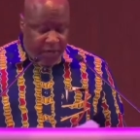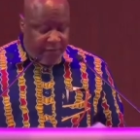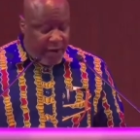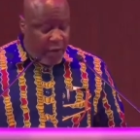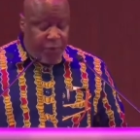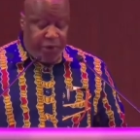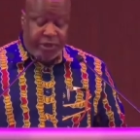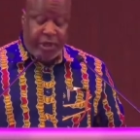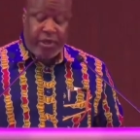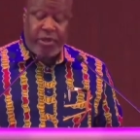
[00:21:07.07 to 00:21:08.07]
develop your
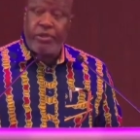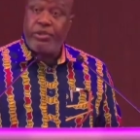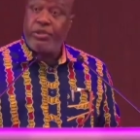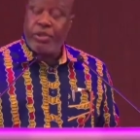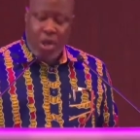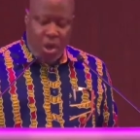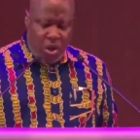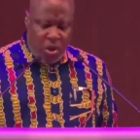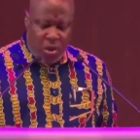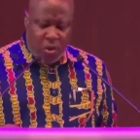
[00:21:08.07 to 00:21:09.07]
skills,
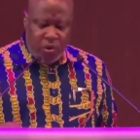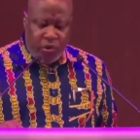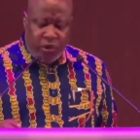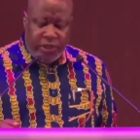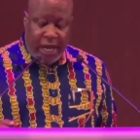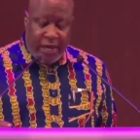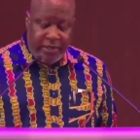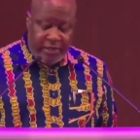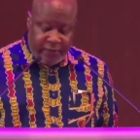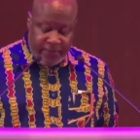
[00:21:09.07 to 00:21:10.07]
hone your
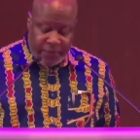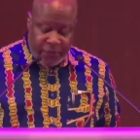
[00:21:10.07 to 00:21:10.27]
talent,